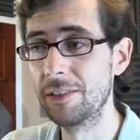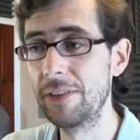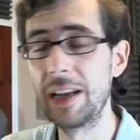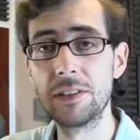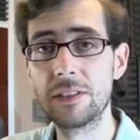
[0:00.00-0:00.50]
the
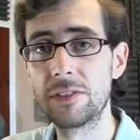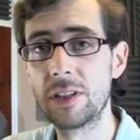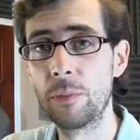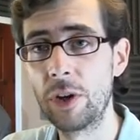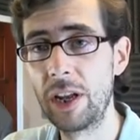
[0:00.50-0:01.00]
values of
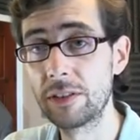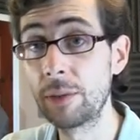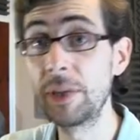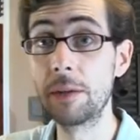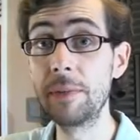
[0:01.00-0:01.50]
someone else
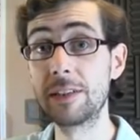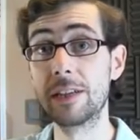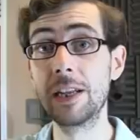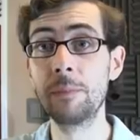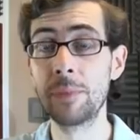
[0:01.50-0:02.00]
i mean
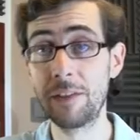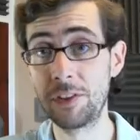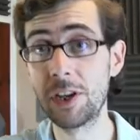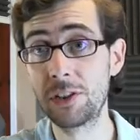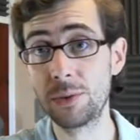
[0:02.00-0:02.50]
admittedly
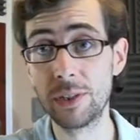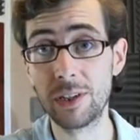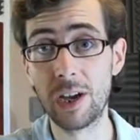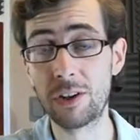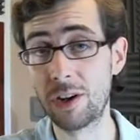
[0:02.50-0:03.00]
if you go to
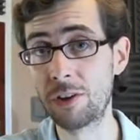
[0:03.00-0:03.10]
a, a,